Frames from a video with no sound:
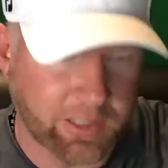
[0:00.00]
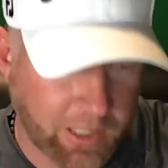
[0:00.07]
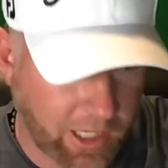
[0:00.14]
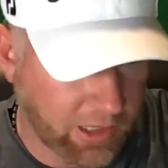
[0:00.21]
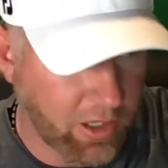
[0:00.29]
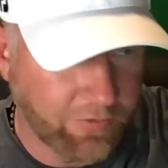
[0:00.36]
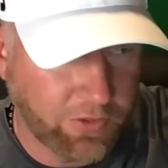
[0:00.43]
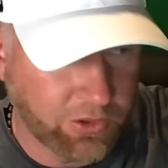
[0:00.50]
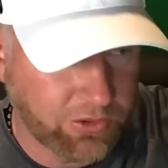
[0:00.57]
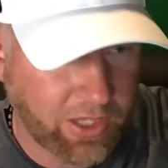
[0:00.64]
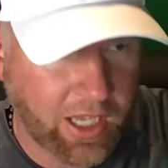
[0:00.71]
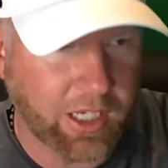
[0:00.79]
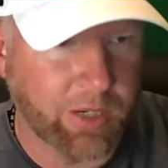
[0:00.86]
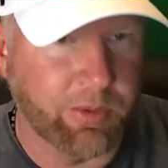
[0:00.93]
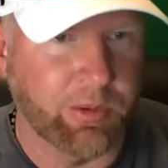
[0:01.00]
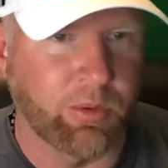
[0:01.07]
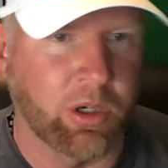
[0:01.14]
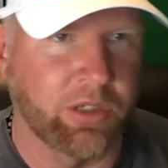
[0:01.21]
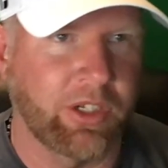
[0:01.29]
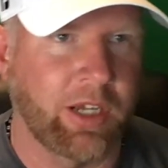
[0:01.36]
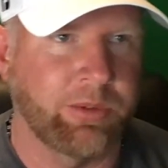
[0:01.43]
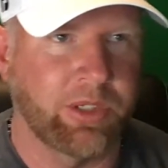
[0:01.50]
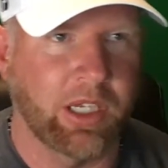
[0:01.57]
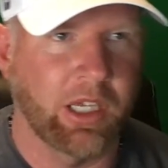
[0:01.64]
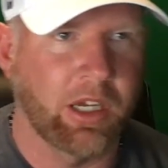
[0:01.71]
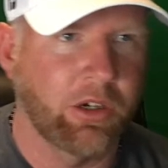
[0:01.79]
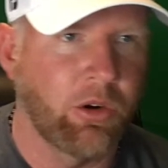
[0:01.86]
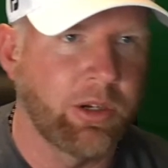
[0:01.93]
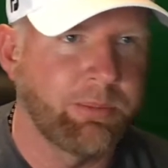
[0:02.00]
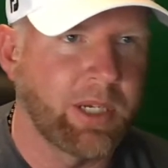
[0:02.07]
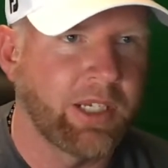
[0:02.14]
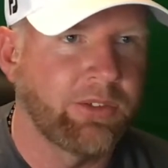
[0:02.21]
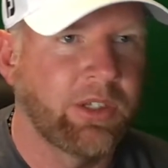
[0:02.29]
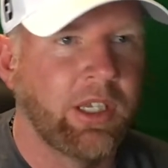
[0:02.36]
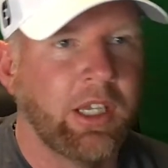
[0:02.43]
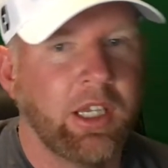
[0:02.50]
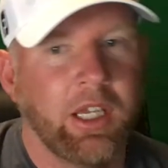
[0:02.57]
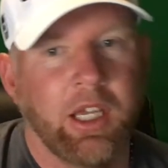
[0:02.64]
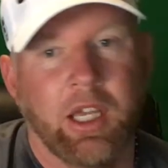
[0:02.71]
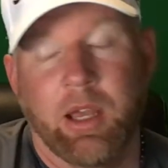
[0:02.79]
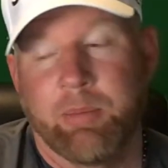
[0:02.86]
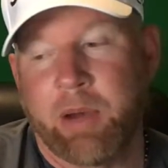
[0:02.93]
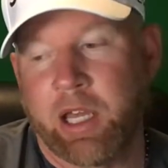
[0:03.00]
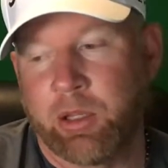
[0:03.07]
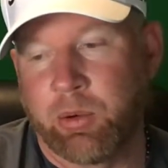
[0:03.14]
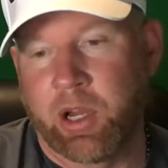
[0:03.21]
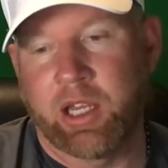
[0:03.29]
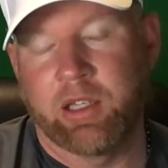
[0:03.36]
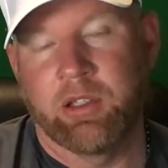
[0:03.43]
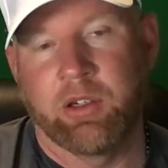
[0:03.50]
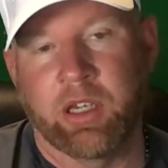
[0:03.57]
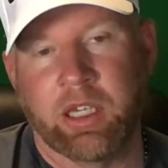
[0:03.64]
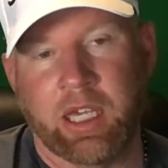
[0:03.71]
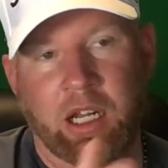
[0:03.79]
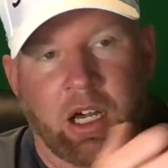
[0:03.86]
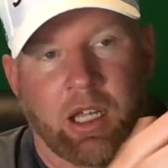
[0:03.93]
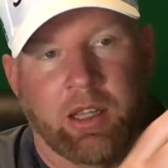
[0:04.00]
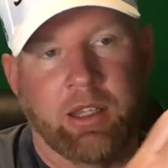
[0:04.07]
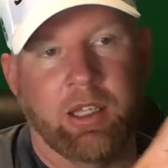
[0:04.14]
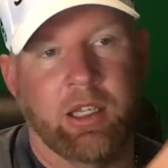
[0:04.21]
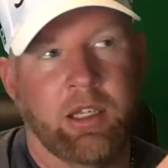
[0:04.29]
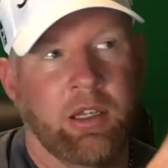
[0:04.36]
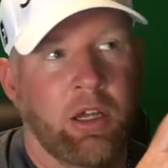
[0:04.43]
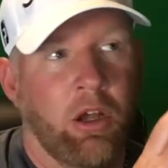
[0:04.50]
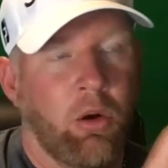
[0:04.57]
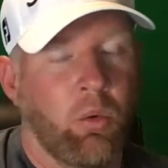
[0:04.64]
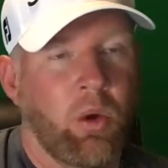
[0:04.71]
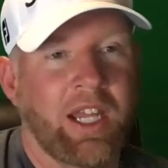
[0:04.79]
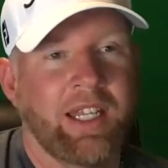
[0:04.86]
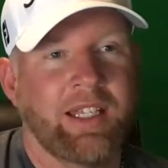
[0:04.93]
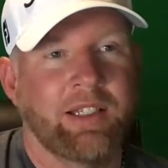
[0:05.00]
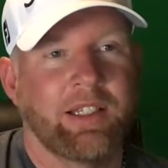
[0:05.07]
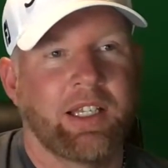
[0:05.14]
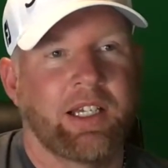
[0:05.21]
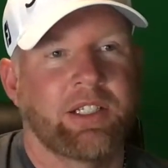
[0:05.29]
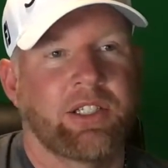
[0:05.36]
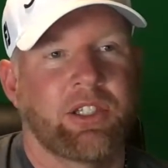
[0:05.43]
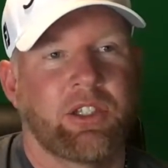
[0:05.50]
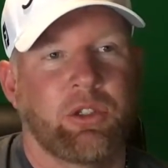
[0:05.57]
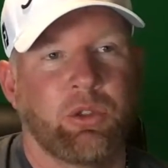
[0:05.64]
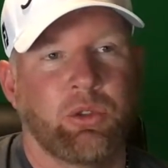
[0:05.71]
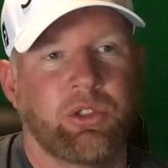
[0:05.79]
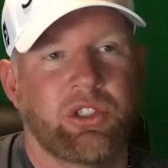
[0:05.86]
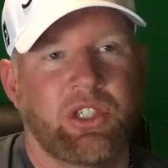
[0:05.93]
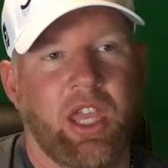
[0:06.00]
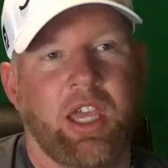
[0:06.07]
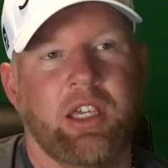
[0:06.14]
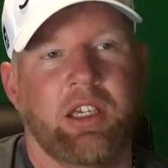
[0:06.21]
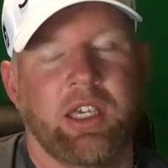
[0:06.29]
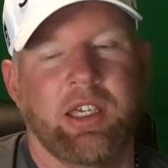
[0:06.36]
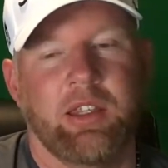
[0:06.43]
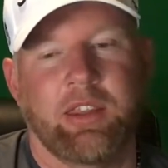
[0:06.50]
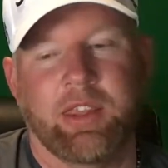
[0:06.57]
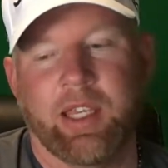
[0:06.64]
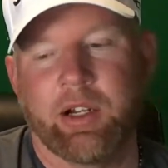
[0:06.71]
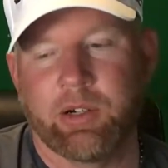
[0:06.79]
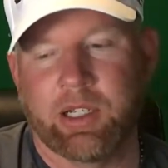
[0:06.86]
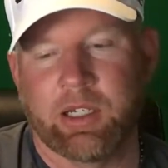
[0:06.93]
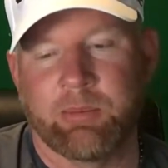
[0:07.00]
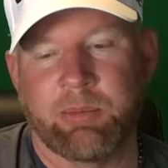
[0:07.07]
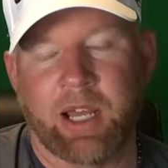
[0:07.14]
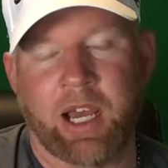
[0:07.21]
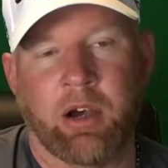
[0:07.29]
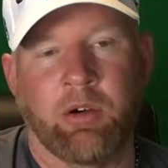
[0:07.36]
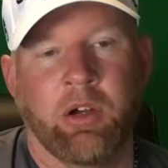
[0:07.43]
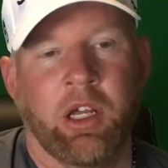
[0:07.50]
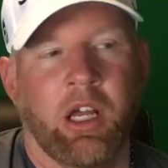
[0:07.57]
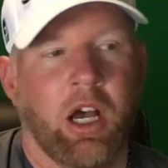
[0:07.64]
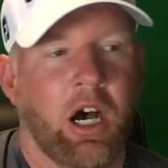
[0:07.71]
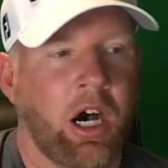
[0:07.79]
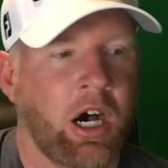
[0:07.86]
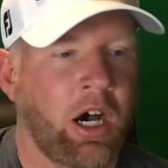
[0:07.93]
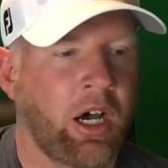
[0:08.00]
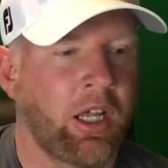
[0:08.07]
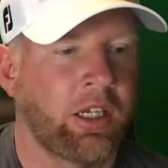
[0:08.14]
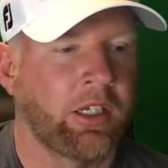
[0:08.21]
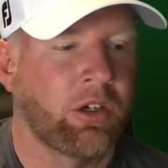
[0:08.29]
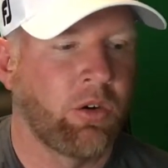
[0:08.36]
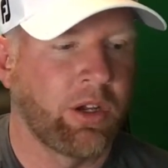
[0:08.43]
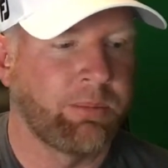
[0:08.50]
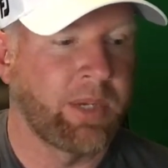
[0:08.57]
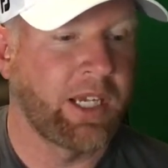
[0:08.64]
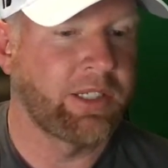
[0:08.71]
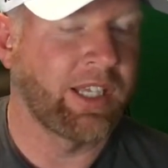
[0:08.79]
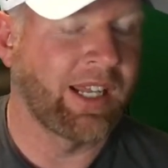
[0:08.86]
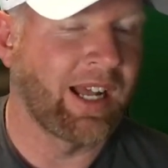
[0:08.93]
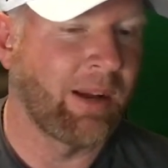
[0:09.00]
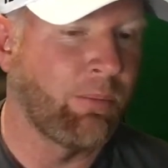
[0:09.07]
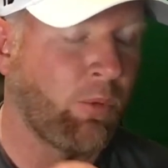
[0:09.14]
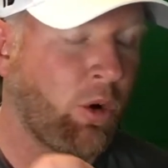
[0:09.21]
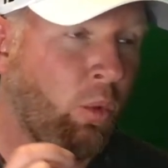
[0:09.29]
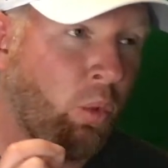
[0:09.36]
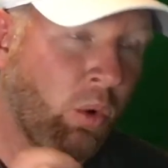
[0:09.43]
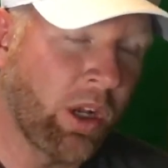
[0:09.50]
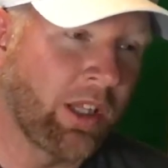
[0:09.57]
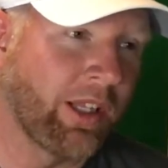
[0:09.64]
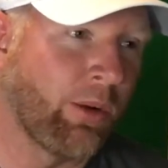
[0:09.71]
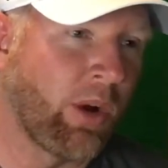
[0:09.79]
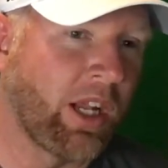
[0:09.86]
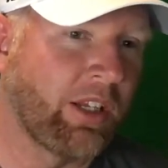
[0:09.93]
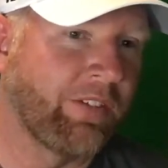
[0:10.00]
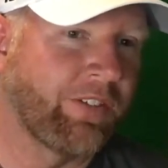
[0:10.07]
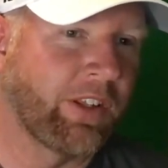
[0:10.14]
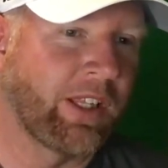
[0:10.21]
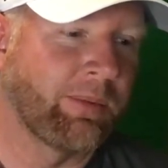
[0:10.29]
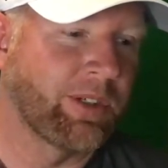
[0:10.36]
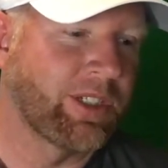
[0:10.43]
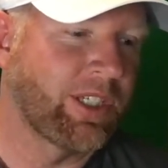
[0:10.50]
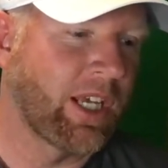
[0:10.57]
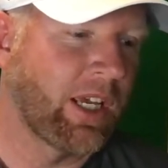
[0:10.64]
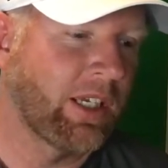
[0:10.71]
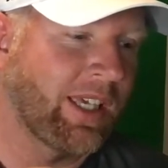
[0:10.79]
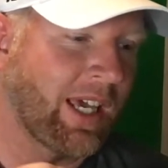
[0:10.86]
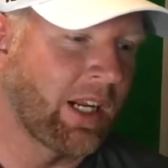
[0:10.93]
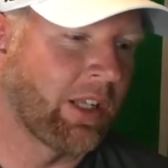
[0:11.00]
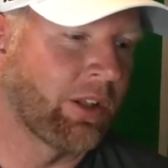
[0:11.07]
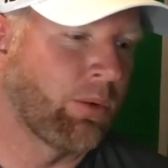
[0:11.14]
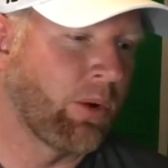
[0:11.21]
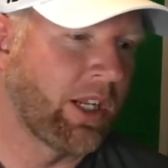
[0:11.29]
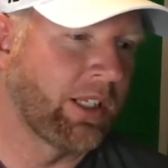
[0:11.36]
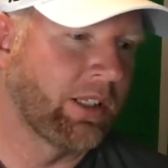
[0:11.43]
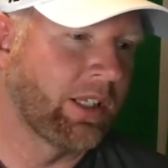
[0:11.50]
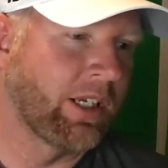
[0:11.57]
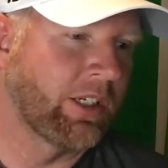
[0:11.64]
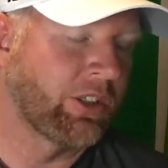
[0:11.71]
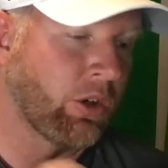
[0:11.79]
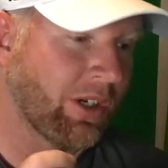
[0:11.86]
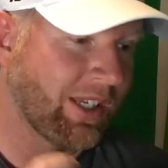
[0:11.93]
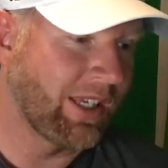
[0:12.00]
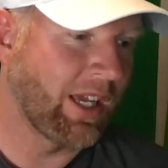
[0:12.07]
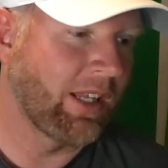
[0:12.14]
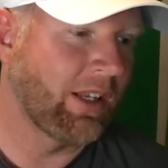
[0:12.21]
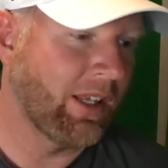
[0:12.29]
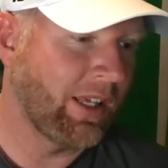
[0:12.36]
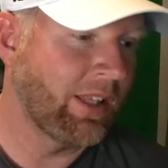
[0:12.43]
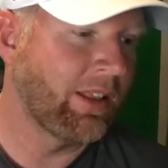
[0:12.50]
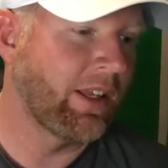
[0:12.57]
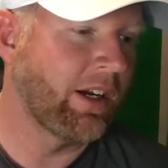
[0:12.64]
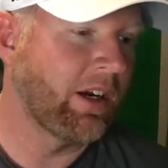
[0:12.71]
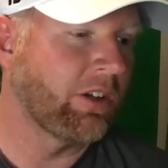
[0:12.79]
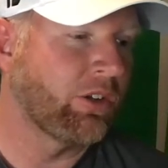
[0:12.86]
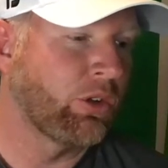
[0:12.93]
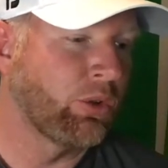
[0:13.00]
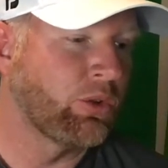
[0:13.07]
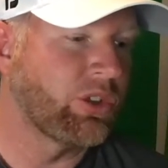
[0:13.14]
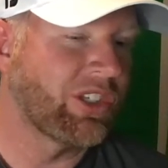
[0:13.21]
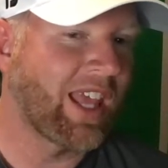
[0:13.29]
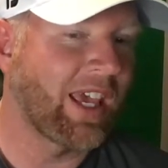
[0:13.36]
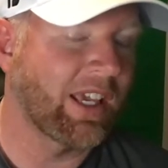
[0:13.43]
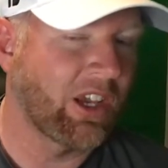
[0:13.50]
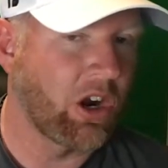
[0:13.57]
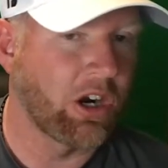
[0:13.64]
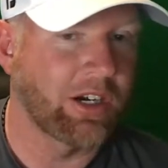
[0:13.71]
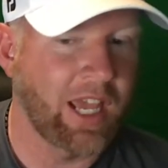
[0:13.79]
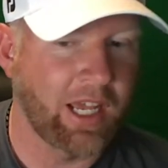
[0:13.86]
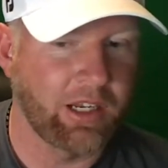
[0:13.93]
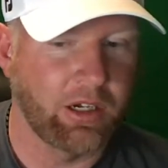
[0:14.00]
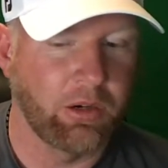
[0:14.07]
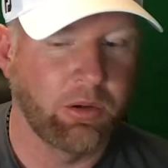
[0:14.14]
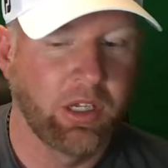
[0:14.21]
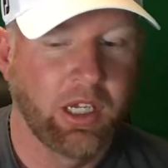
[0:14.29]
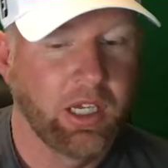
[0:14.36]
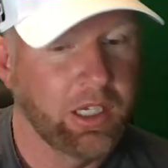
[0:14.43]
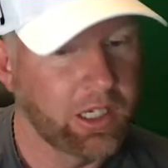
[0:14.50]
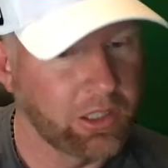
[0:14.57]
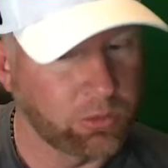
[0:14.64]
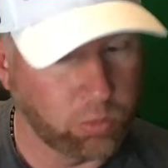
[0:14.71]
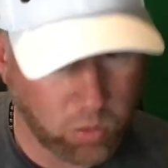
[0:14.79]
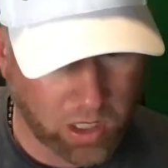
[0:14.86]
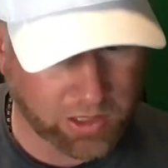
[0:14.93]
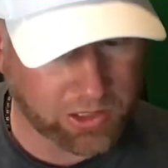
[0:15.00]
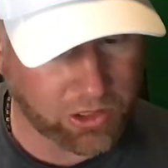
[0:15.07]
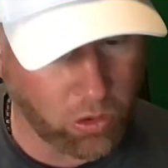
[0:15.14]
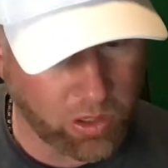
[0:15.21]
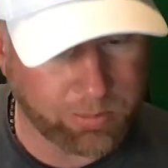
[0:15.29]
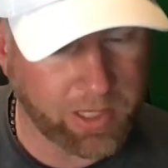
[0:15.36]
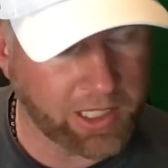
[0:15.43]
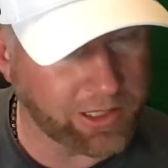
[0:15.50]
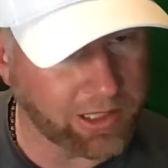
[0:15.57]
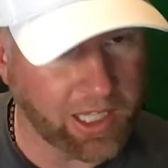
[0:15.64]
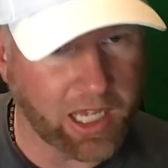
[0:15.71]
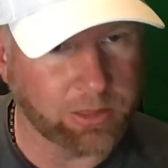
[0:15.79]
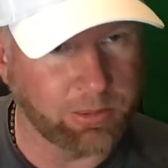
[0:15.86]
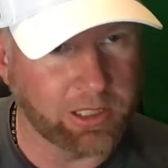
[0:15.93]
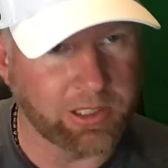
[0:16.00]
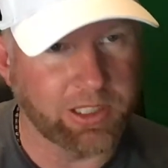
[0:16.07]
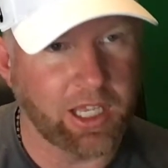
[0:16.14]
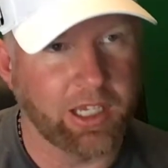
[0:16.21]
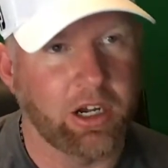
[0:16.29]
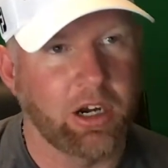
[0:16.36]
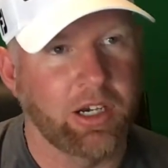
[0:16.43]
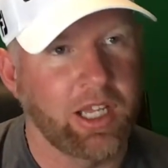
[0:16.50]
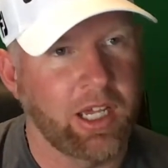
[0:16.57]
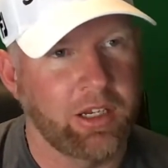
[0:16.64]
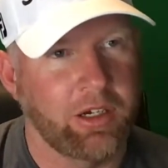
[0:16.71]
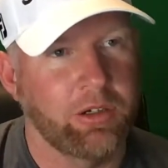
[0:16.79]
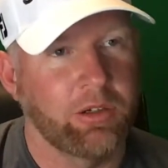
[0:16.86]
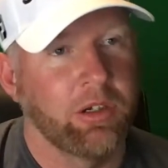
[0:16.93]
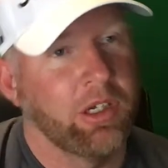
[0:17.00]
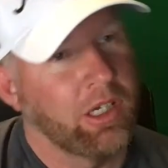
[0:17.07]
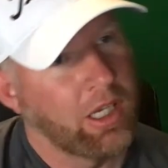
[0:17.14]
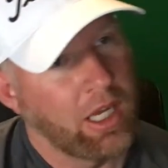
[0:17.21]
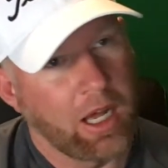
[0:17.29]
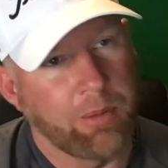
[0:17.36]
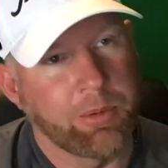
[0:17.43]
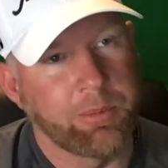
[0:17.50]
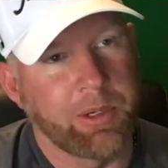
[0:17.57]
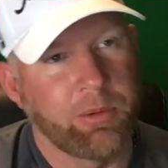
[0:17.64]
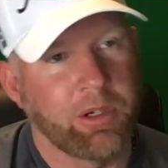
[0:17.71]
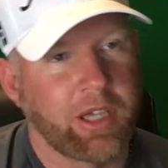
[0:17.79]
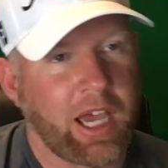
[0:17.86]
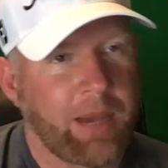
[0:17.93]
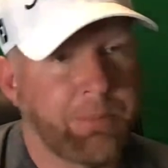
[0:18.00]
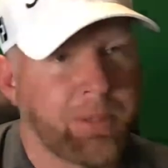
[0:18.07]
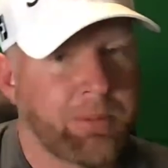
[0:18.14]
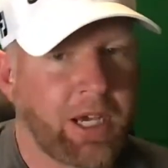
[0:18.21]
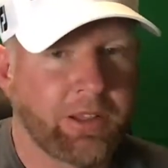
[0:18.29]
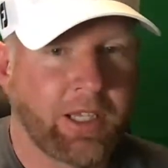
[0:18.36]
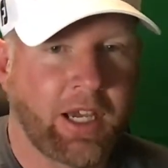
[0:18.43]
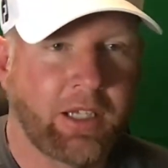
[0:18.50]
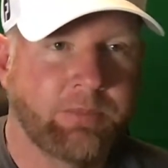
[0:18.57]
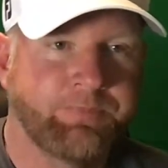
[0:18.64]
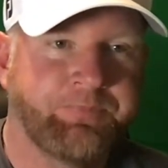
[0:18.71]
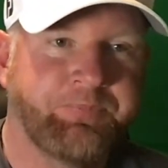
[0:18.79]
And I love the staking rewards that I was getting on Coinbase. By the way, you can get on the waiting list to stake Ethereum now on Coinbase. And I'm really waiting for them to say, get on the waiting list or get in there to stake Cardano. Because once Coinbase allows me to stake Cardano, I'm going to be real happy about that.